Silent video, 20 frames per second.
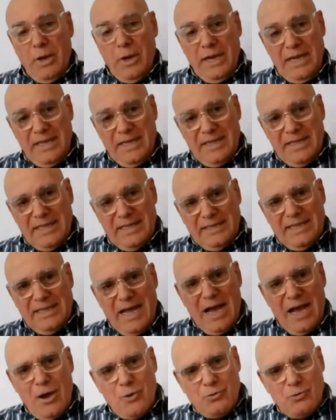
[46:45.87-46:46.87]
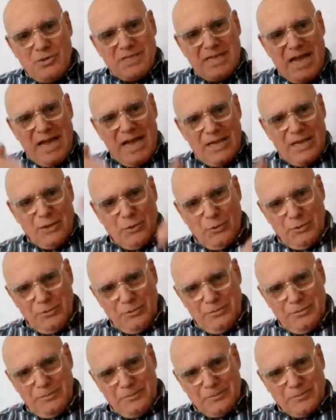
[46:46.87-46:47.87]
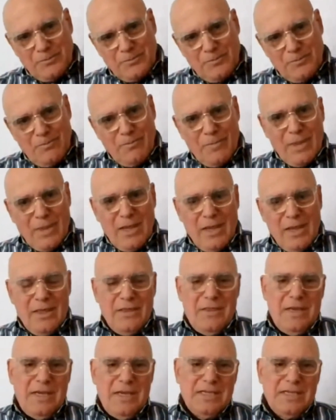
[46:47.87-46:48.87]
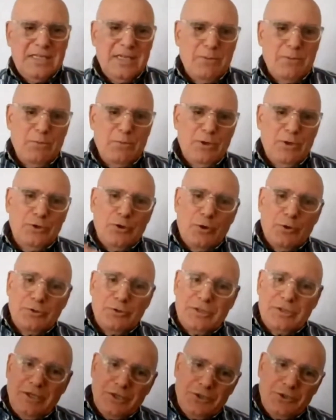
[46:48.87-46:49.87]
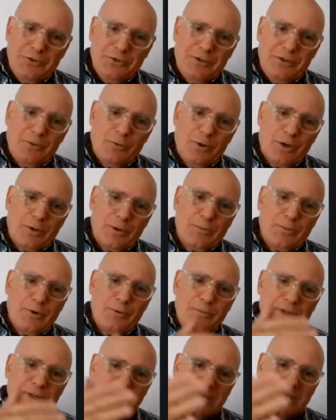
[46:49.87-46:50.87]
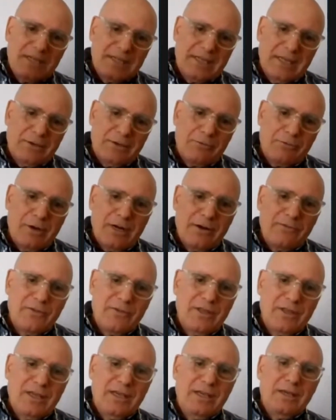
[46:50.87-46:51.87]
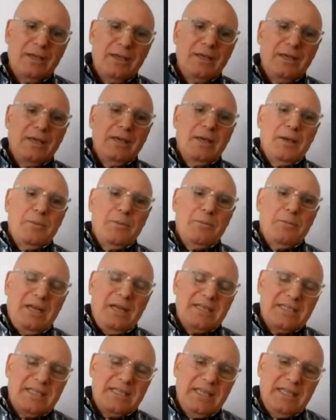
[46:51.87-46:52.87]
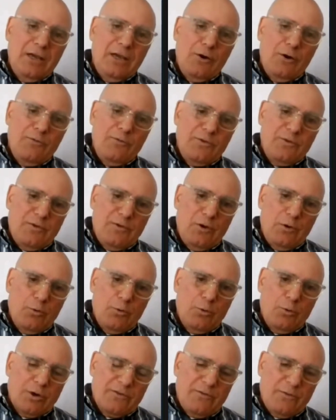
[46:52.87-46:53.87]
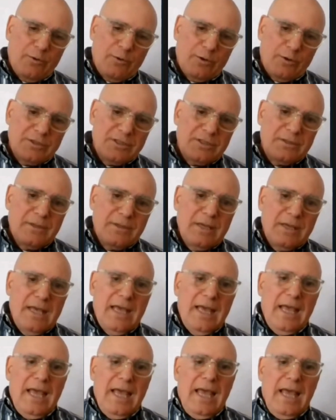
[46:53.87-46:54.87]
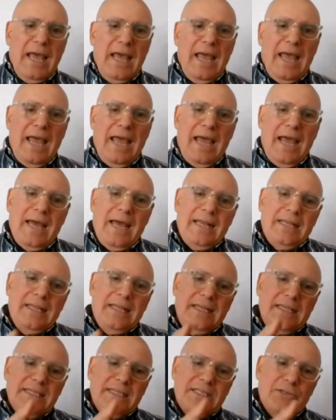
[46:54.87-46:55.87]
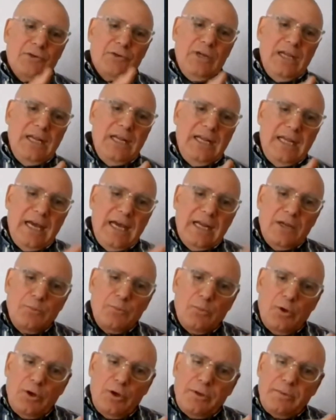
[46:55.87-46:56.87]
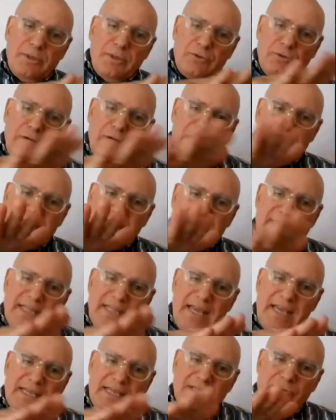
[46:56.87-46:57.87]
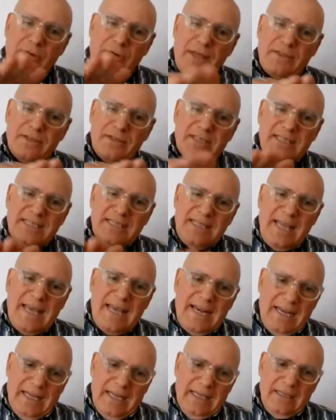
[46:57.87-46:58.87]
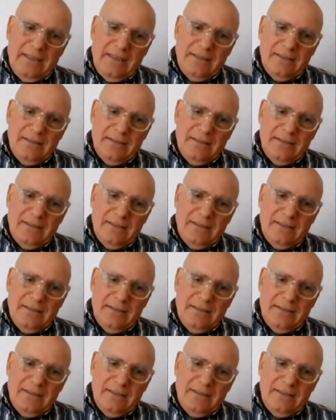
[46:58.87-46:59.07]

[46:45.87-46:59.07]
In the down cycle, they simply don't issue the work permits and get rid of the Palestinian overflow workforce. And the Israeli unemployment rate stays rather steady.